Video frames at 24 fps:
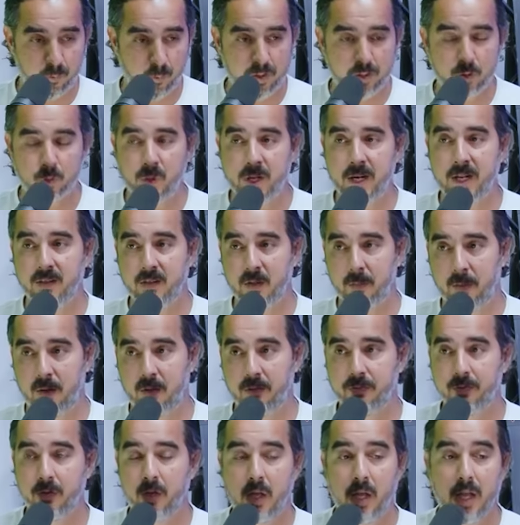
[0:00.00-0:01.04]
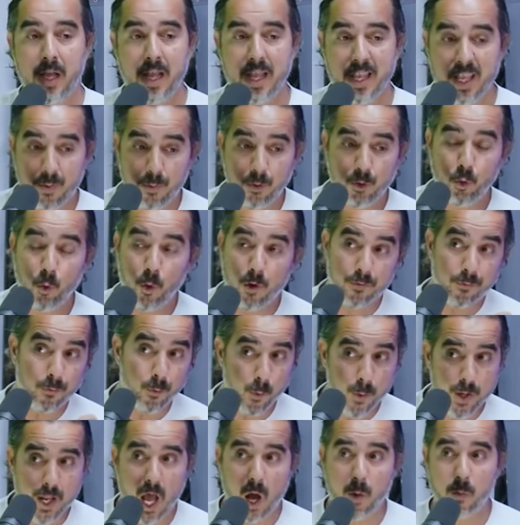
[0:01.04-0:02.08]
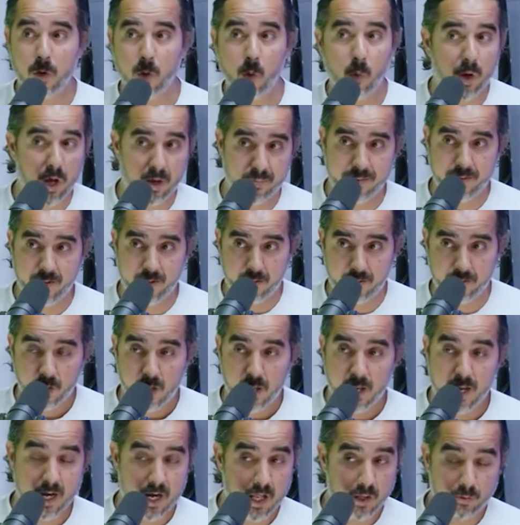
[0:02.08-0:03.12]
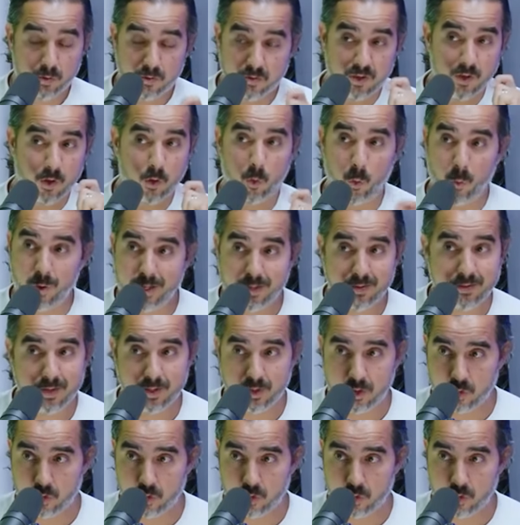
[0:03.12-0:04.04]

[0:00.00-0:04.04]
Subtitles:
was 3 trainings a month. Wow. He would do a 3-hour webinar. And this was a great